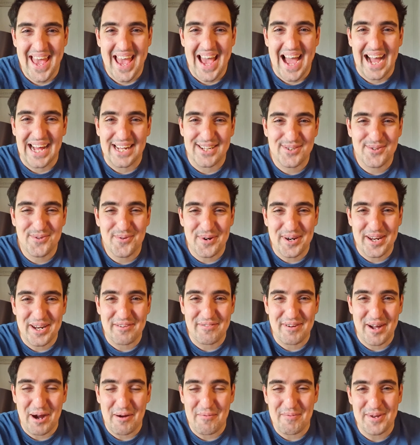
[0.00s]
And talking of
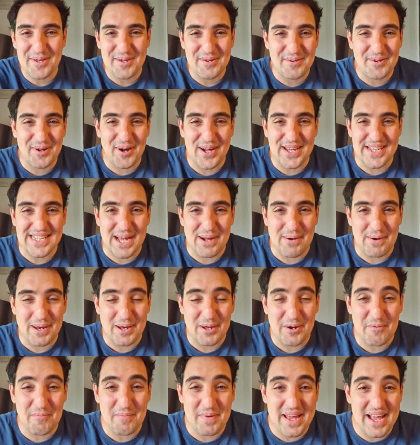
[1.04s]
helping you guys out a
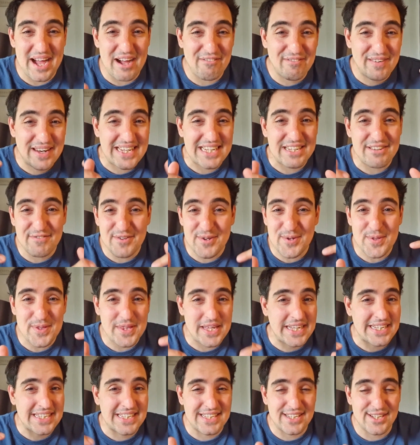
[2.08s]
little bit, I've linked a few
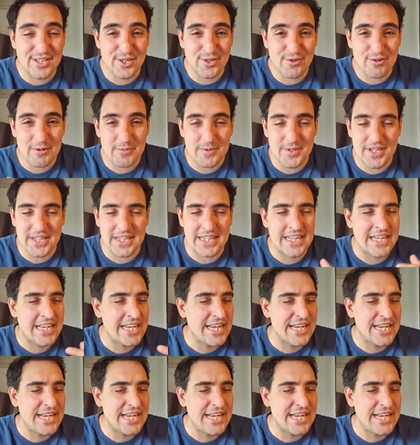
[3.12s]
things in the description,